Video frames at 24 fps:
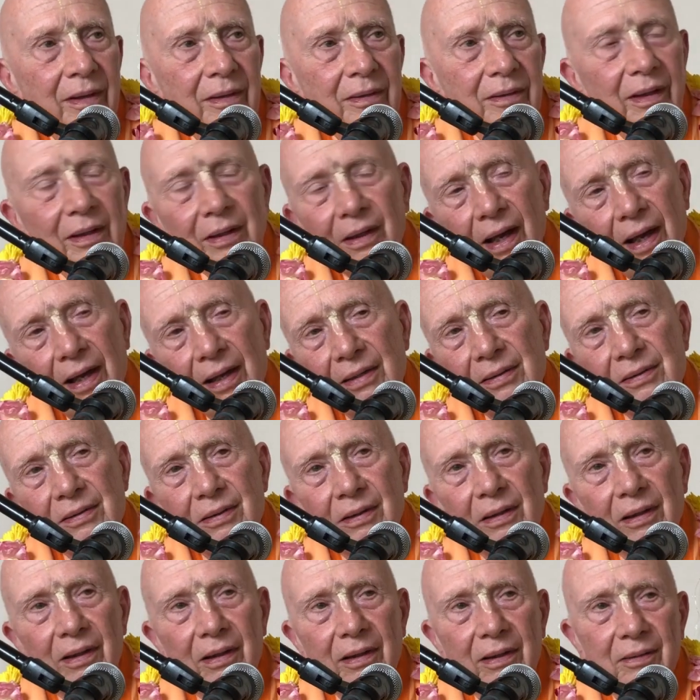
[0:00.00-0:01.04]
The last
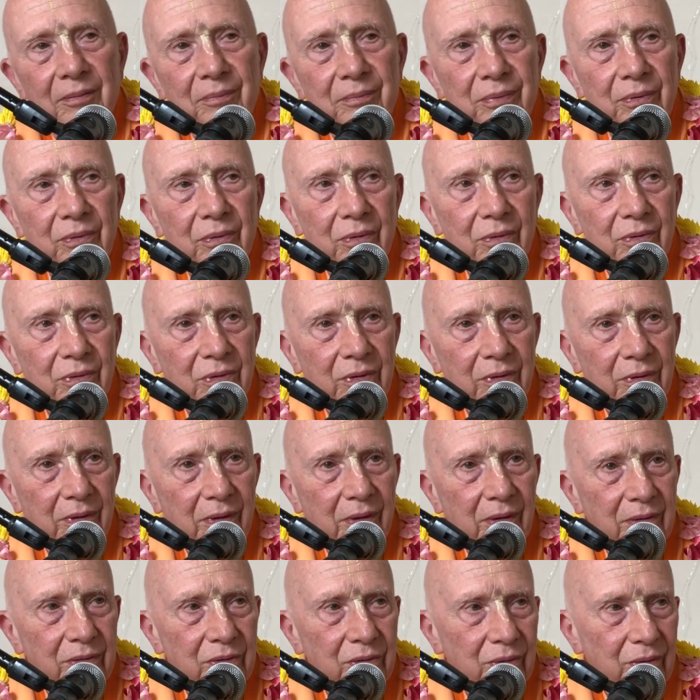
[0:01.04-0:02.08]
line, purush,
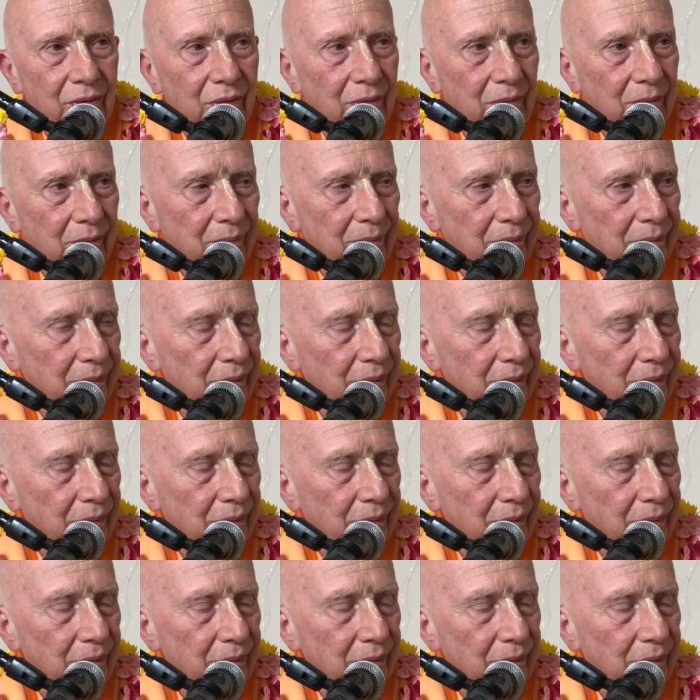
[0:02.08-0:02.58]
sudo,